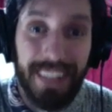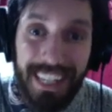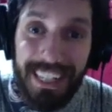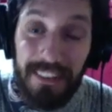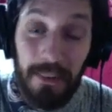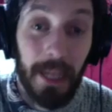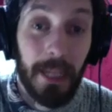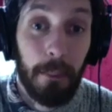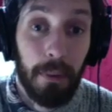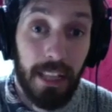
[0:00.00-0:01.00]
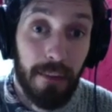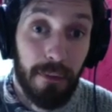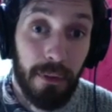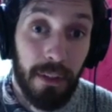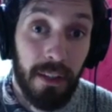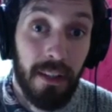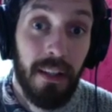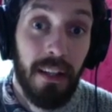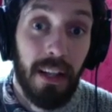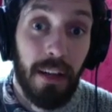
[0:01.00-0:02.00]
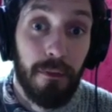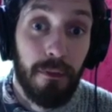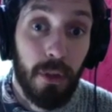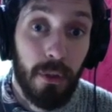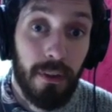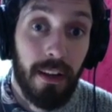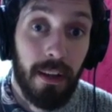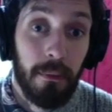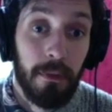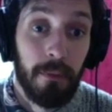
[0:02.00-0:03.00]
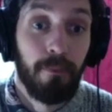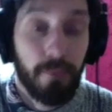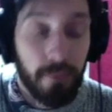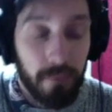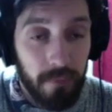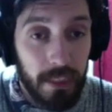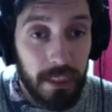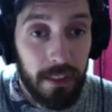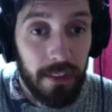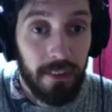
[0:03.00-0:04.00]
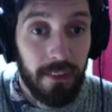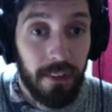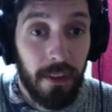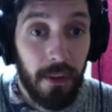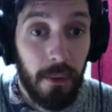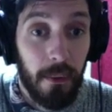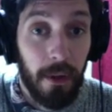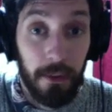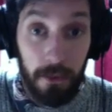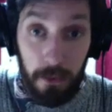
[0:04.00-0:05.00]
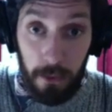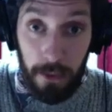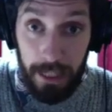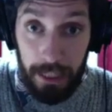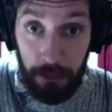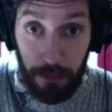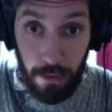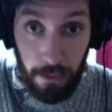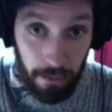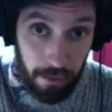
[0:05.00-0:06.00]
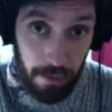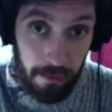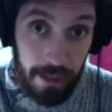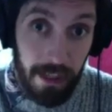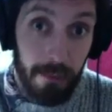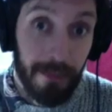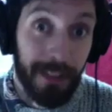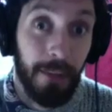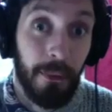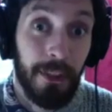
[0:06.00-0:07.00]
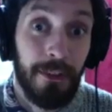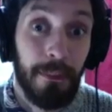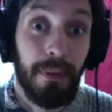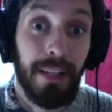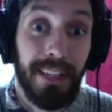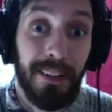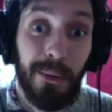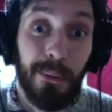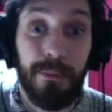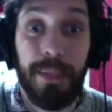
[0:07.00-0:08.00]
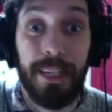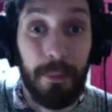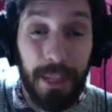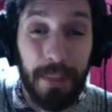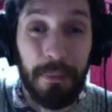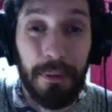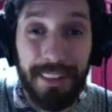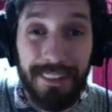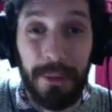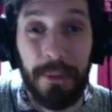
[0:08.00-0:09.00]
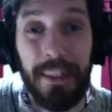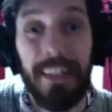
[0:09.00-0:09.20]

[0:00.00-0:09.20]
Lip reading: Okay, so I'm going to play that for you a few times. So I'll do that intro 3 times and I want you to play it along with me. I'm going to play it pretty slow.